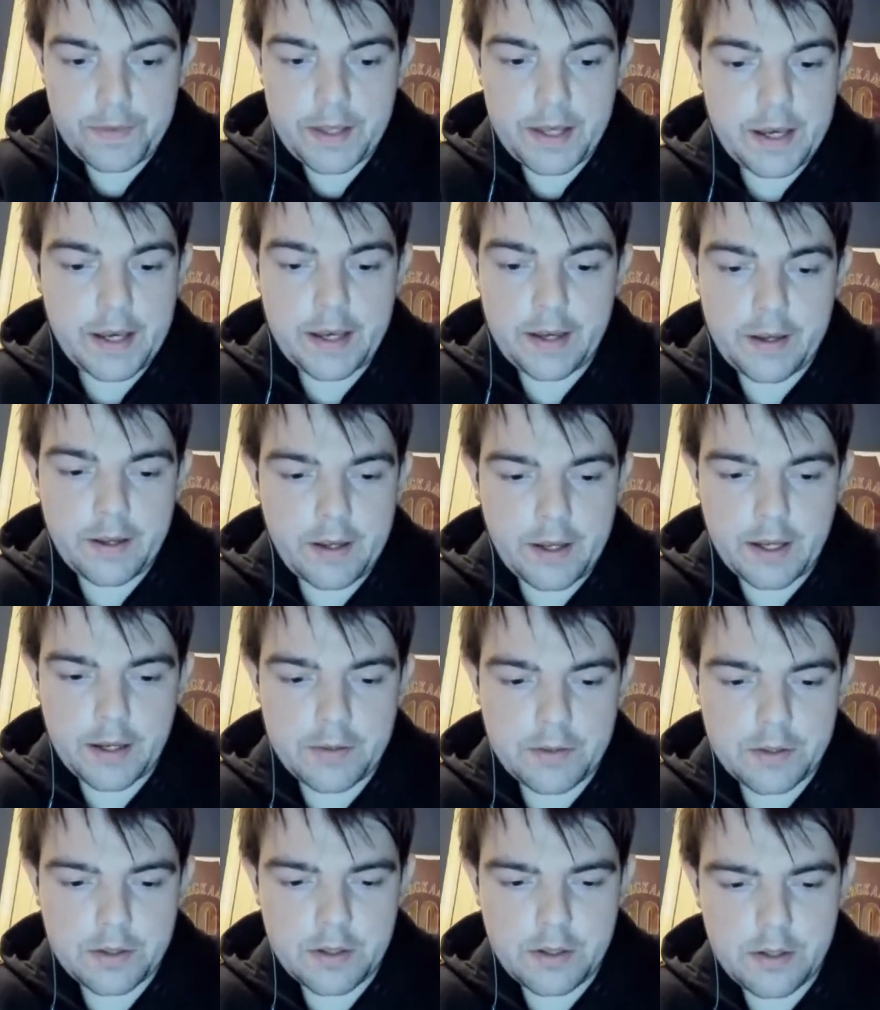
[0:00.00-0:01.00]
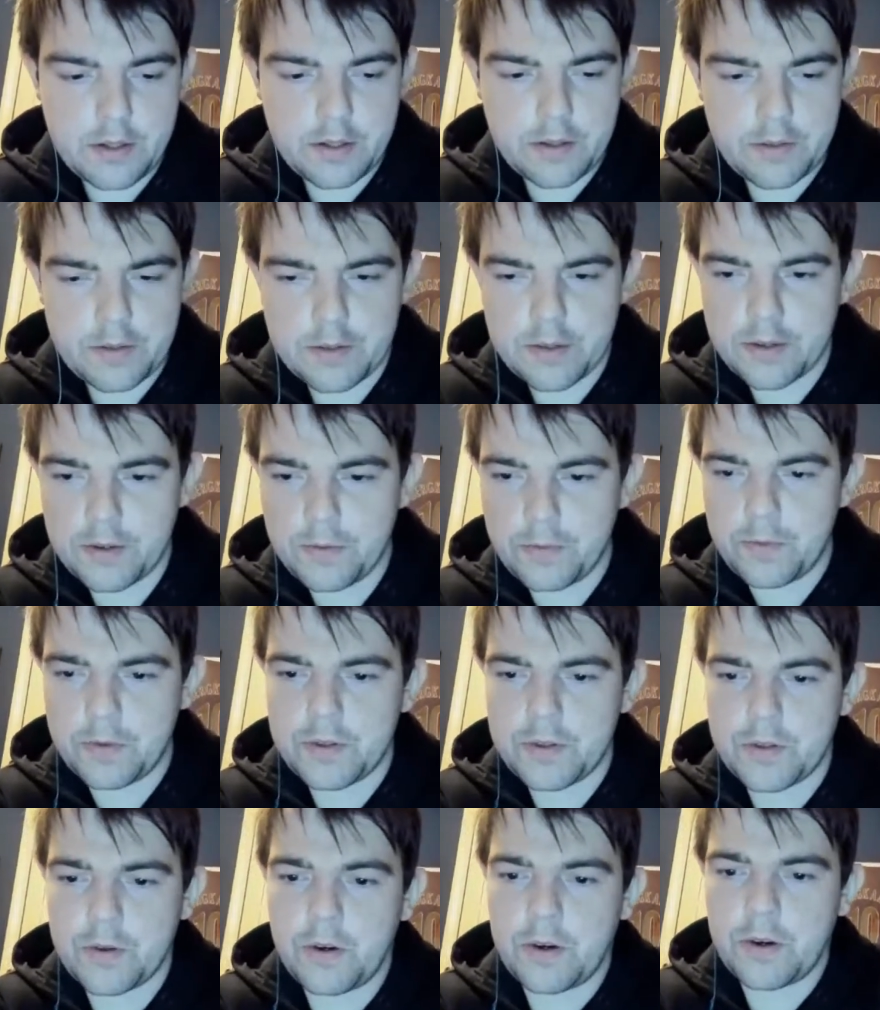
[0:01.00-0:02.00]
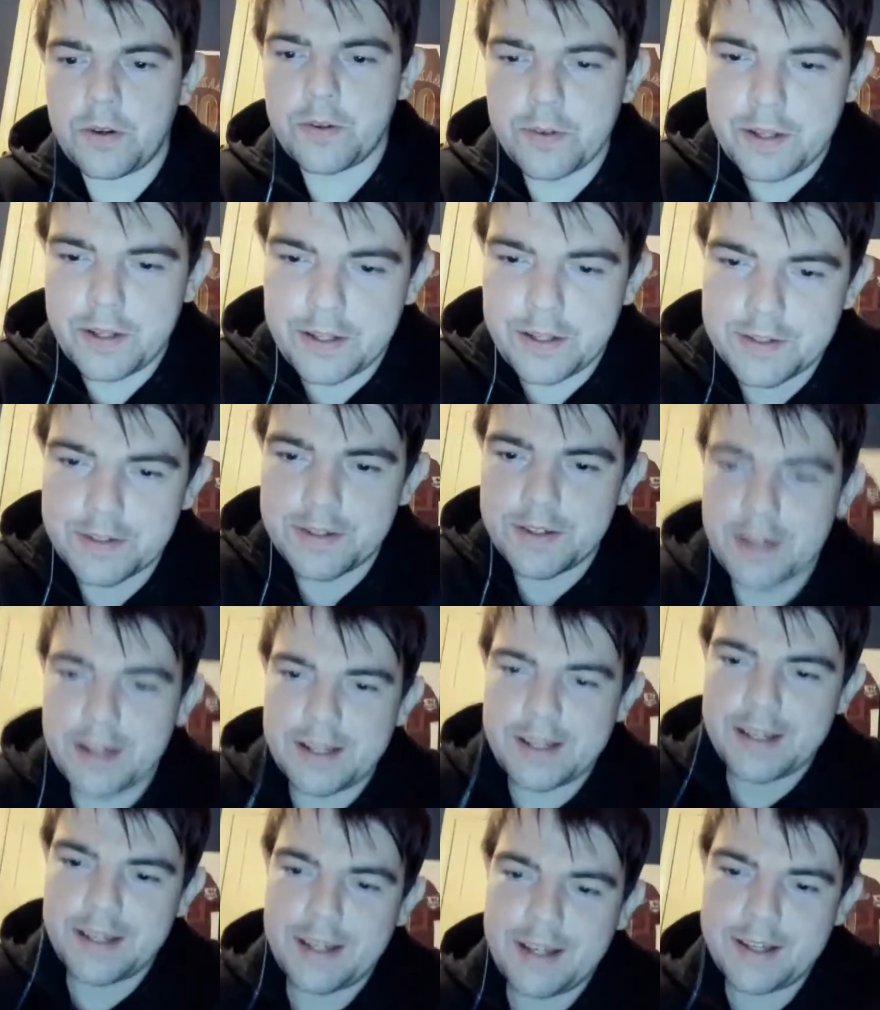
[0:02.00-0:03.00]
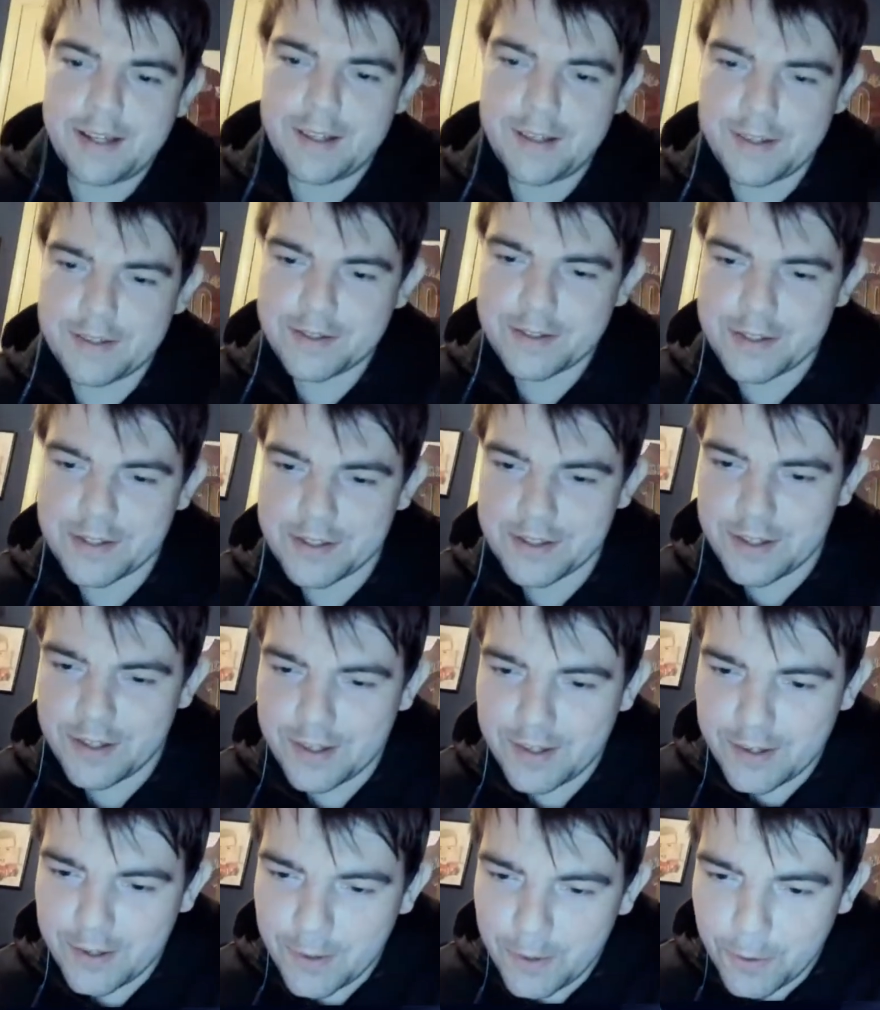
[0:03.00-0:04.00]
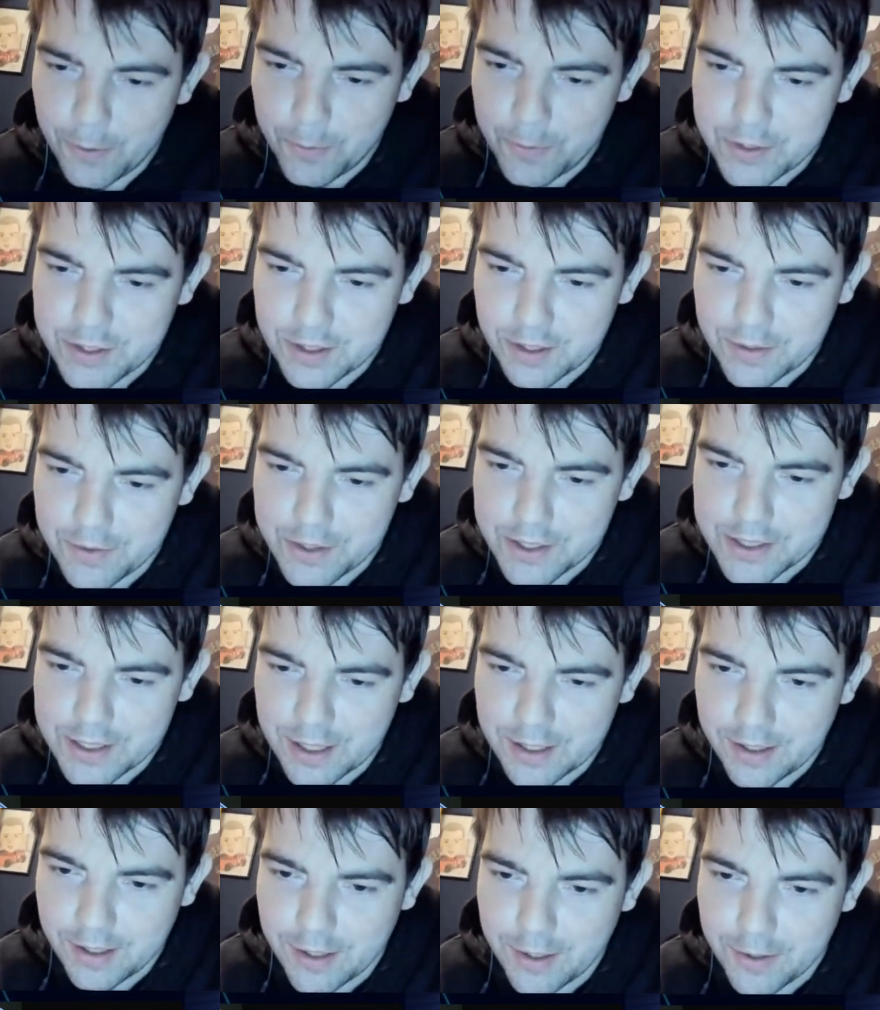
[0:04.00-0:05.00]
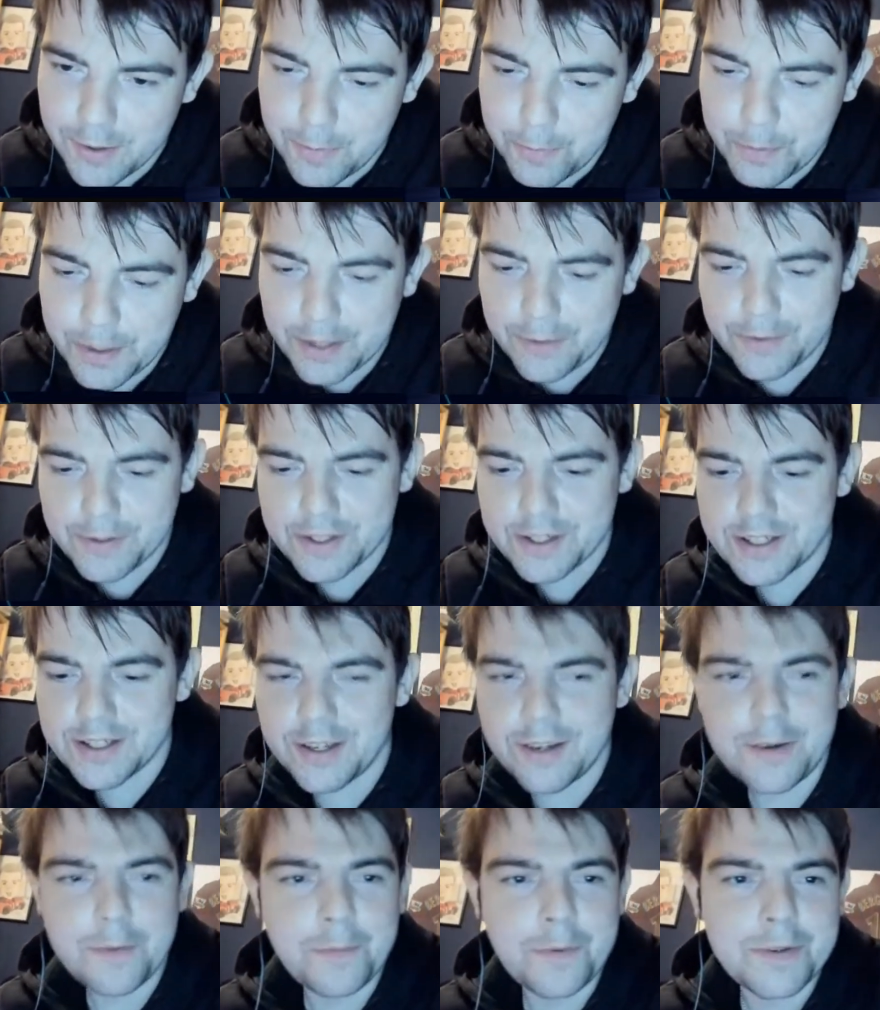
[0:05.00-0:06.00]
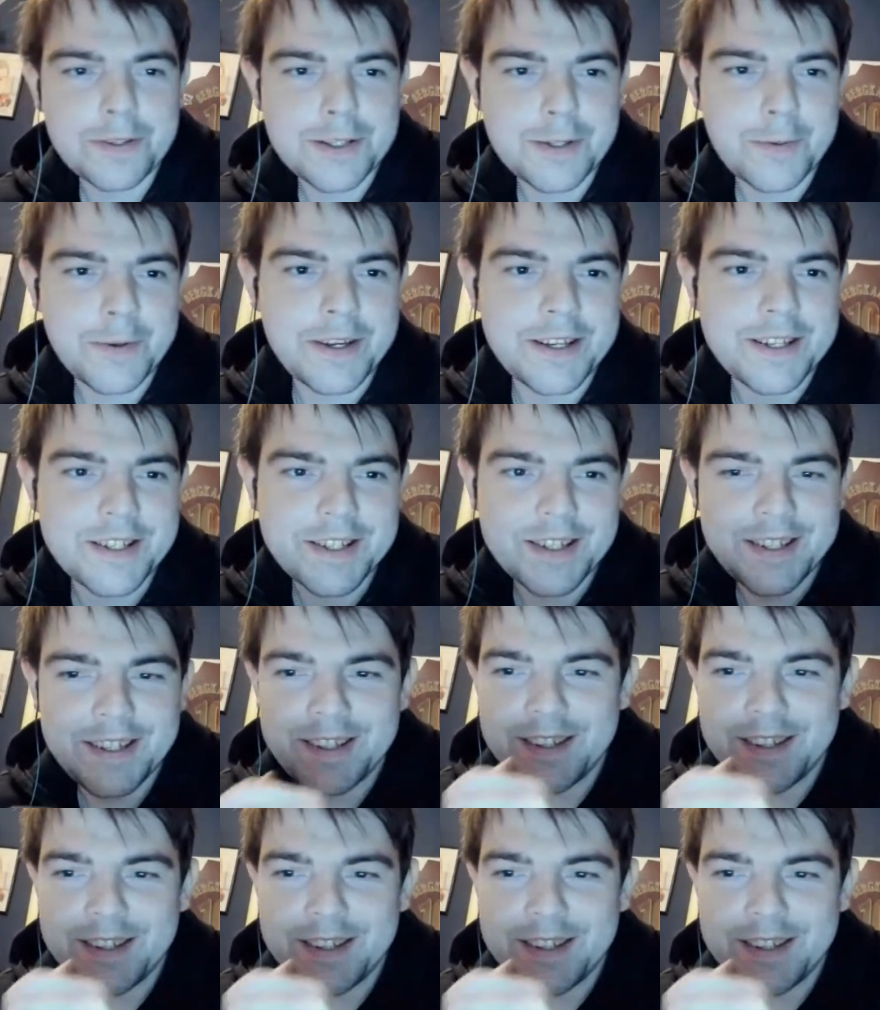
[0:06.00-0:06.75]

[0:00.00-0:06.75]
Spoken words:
Yeah, absolutely. I don't know what's going on here. So like all of a sudden just had a load of people turn up on Twitch.